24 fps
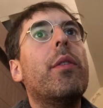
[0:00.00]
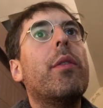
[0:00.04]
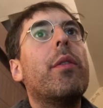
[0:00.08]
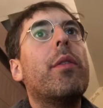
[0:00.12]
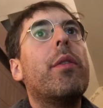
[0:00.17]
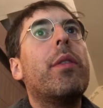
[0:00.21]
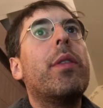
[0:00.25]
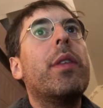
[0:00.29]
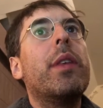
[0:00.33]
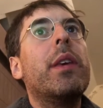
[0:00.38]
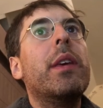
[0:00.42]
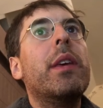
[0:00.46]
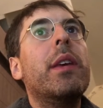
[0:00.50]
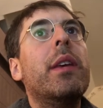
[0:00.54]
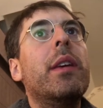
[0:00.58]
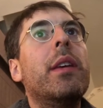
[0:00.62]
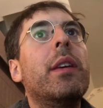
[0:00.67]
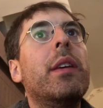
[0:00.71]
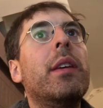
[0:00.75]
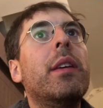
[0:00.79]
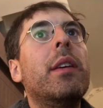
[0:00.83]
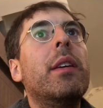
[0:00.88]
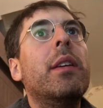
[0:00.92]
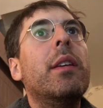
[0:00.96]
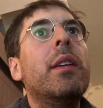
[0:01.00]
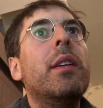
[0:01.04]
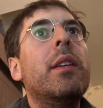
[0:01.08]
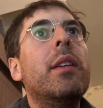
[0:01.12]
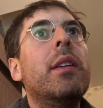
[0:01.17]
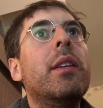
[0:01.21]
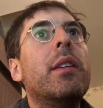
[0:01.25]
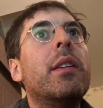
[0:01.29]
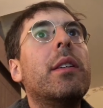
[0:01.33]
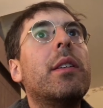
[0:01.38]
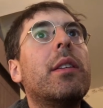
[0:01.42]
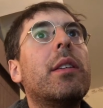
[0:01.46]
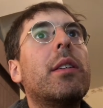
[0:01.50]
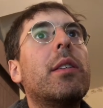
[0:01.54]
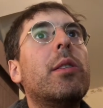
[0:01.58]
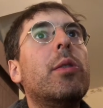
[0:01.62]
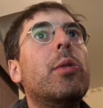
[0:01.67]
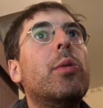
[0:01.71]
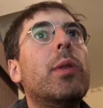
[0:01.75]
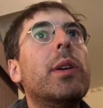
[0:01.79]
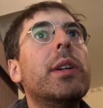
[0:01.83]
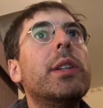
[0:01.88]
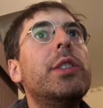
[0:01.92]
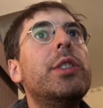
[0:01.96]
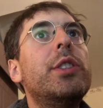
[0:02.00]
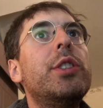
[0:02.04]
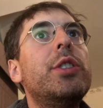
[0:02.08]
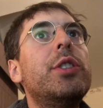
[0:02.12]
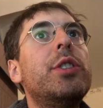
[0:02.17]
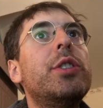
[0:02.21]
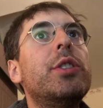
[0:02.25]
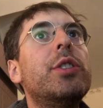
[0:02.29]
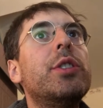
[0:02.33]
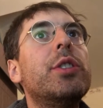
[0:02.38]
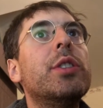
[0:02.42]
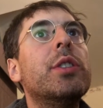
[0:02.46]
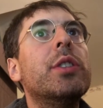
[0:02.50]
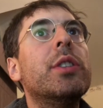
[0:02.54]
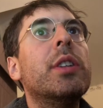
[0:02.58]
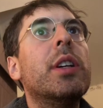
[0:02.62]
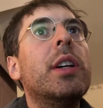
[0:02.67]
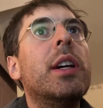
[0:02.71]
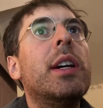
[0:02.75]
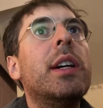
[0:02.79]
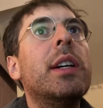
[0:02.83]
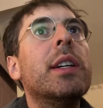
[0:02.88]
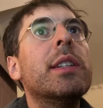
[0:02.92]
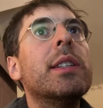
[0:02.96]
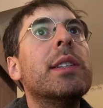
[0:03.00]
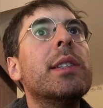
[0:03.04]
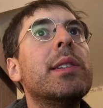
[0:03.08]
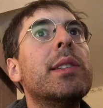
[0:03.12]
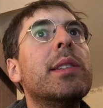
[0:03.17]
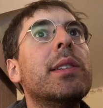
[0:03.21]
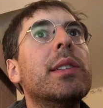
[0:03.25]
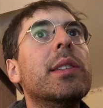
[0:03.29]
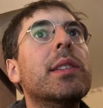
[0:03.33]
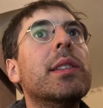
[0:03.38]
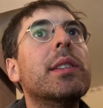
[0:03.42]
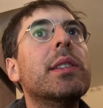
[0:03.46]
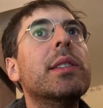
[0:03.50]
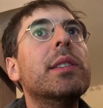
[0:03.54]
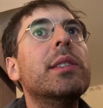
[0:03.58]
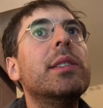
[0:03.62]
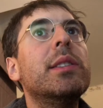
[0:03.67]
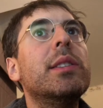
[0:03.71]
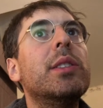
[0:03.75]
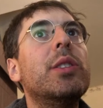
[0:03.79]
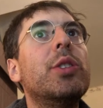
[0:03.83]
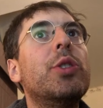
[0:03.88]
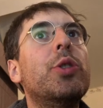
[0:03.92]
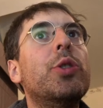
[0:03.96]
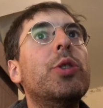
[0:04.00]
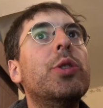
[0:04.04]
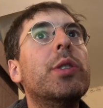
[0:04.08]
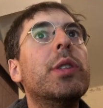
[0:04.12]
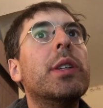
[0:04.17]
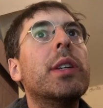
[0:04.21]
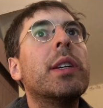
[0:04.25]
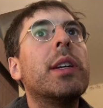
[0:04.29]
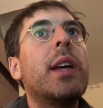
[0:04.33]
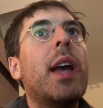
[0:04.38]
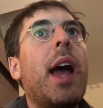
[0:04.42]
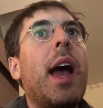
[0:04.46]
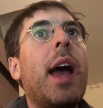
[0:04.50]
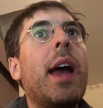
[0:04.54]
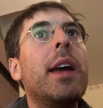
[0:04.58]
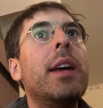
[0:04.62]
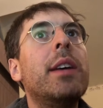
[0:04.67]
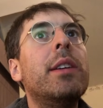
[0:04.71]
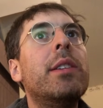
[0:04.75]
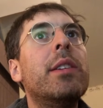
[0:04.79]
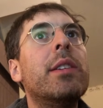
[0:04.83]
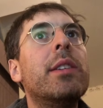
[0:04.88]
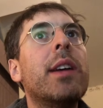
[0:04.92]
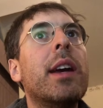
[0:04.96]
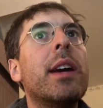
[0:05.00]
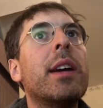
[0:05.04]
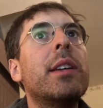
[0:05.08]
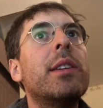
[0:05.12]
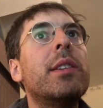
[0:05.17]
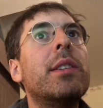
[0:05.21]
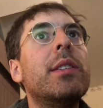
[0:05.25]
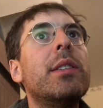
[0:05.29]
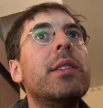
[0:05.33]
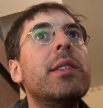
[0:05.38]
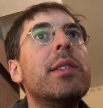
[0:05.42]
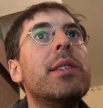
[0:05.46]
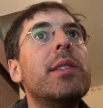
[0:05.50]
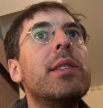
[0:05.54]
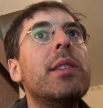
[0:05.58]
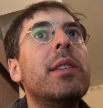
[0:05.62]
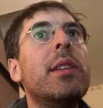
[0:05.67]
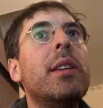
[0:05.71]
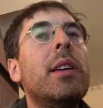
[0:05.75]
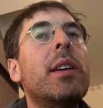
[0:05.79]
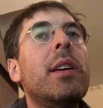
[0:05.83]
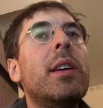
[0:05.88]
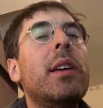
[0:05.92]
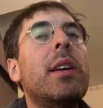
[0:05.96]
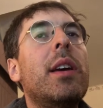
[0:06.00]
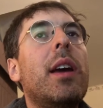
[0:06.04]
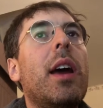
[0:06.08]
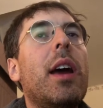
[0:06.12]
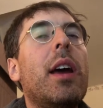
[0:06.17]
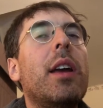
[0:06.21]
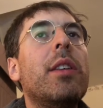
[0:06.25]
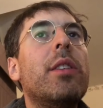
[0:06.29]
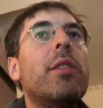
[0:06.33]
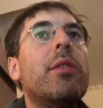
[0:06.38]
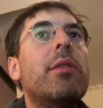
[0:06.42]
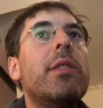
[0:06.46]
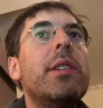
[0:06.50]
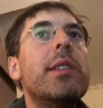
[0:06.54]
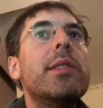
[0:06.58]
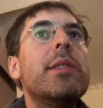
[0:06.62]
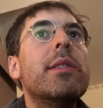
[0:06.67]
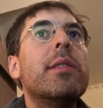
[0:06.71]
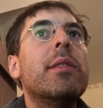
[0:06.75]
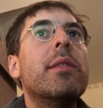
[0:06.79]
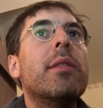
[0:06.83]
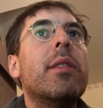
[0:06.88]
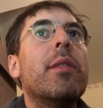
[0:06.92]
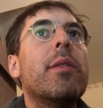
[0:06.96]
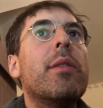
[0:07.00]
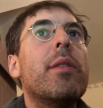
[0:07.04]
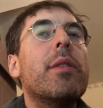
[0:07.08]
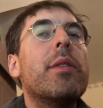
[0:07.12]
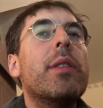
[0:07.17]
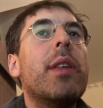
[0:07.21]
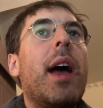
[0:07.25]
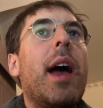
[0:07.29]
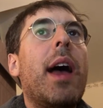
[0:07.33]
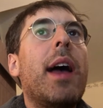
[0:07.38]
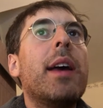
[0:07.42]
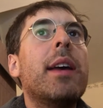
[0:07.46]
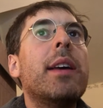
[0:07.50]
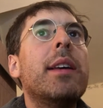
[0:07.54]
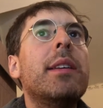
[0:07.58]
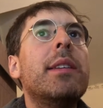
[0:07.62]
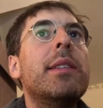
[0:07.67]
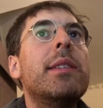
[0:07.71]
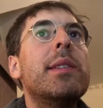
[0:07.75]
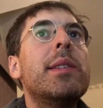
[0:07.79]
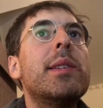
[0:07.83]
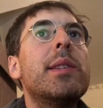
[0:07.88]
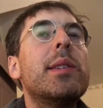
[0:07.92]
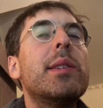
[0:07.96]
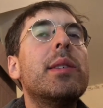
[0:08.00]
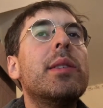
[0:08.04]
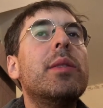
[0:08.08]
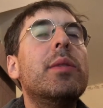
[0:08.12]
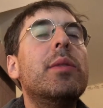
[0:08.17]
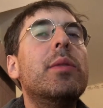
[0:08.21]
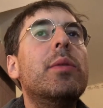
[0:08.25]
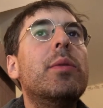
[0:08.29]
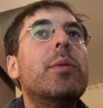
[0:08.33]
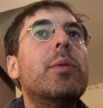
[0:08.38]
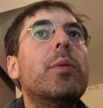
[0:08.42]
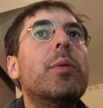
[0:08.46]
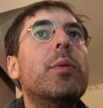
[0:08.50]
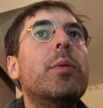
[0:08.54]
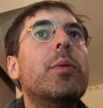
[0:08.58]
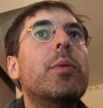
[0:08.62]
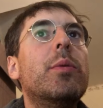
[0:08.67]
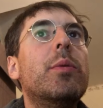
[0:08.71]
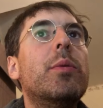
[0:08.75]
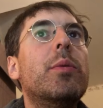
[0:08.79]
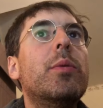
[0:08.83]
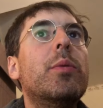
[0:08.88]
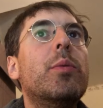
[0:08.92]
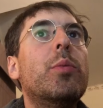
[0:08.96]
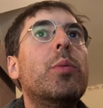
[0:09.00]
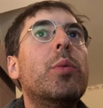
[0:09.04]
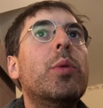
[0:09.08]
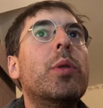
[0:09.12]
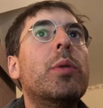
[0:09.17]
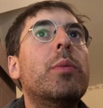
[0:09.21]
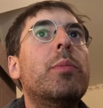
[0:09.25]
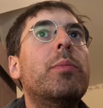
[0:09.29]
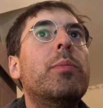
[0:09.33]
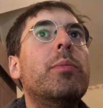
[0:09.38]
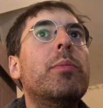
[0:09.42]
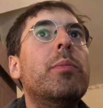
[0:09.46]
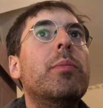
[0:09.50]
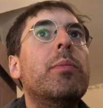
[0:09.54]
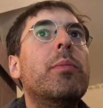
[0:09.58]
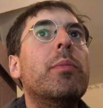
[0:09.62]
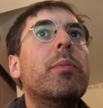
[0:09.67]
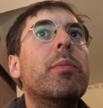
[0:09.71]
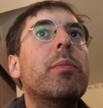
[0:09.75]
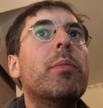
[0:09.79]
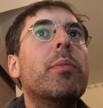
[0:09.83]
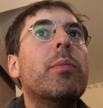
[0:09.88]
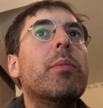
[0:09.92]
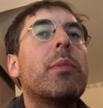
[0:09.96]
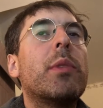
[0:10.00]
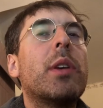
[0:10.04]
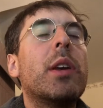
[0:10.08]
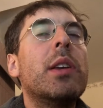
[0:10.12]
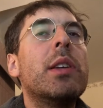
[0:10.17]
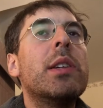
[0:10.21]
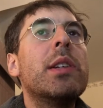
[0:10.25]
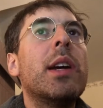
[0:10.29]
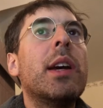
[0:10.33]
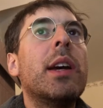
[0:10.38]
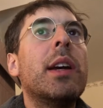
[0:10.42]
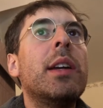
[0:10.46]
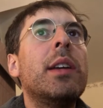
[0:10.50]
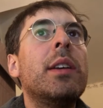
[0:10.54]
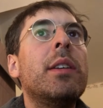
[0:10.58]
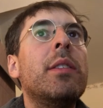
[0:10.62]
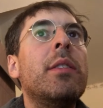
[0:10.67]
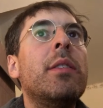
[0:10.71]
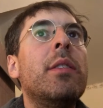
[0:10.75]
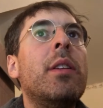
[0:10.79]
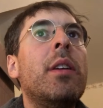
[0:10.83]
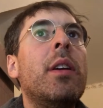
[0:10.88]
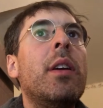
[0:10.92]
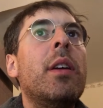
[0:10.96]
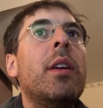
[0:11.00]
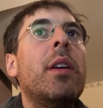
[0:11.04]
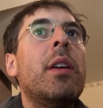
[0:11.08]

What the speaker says: the question answers using A detectors. And the reason that the A's would contain